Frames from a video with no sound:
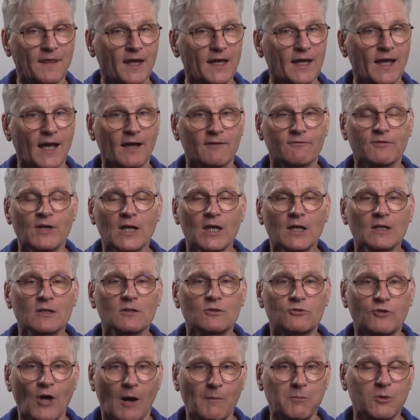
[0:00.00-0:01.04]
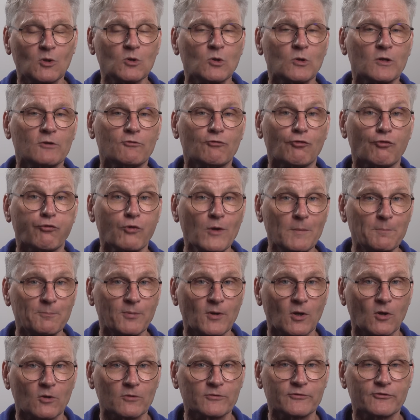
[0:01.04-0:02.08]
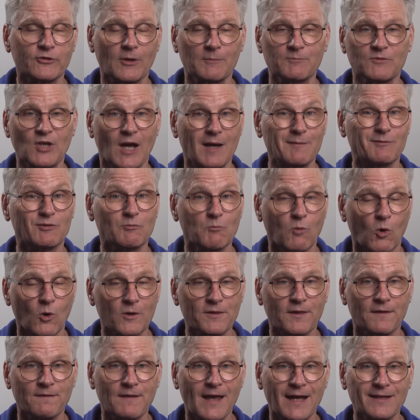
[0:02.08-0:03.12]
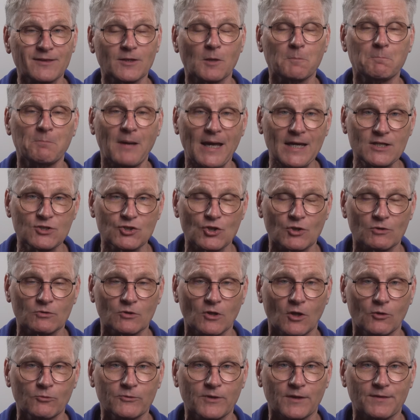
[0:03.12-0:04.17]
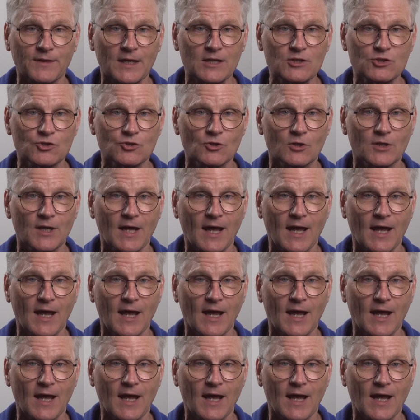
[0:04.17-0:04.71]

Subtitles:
They have double or triple, sometimes more than that, the patient load that they should